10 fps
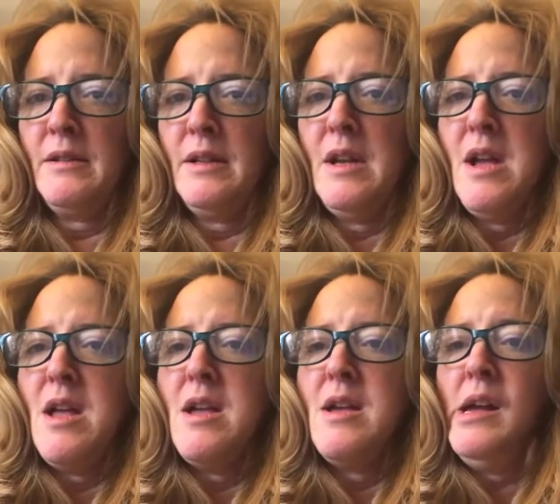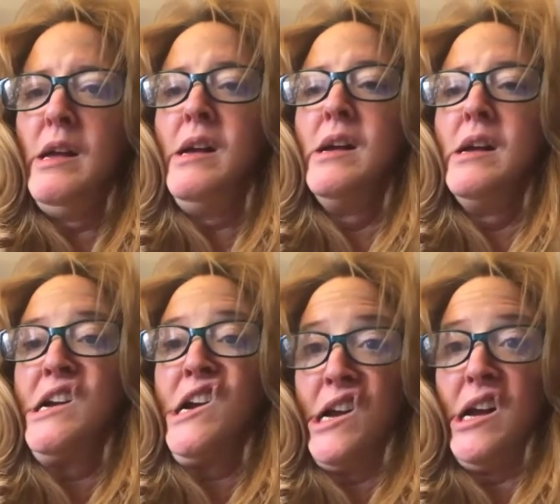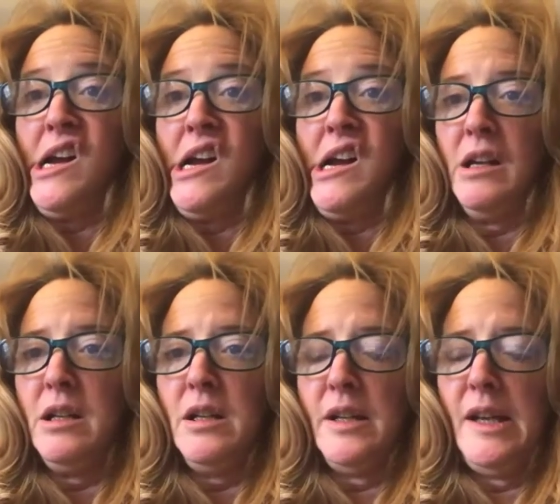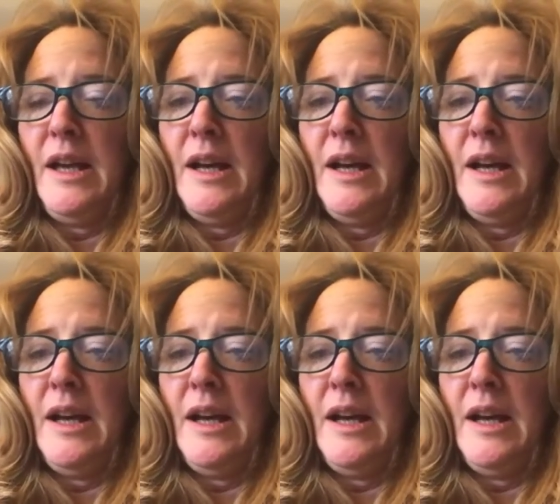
Oh my gosh. Wow.